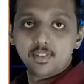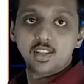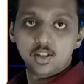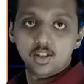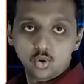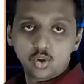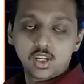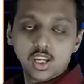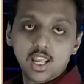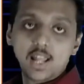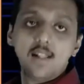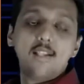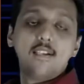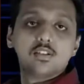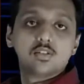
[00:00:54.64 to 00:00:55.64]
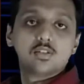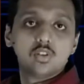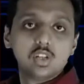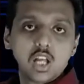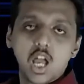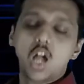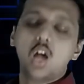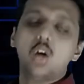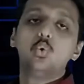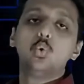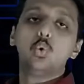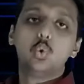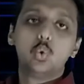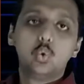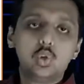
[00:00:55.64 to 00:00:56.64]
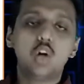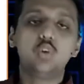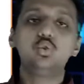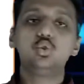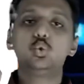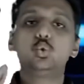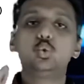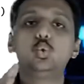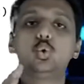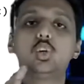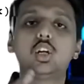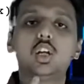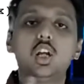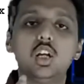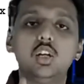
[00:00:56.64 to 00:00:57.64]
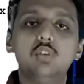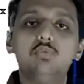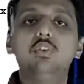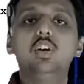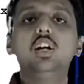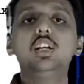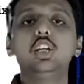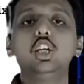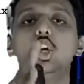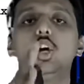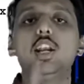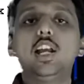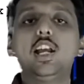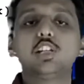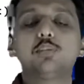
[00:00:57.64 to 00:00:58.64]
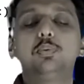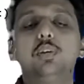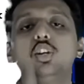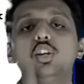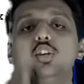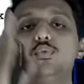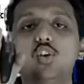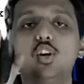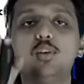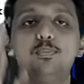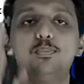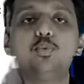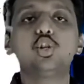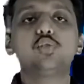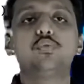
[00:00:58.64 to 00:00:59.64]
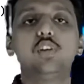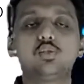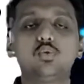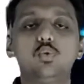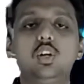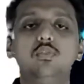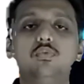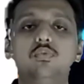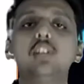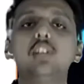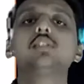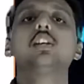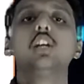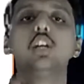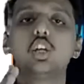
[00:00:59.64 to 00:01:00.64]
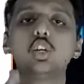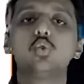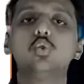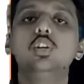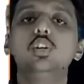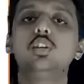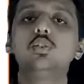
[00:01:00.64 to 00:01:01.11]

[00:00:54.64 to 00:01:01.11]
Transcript: Okay, so now to convert your expression from postfix to infix, you need to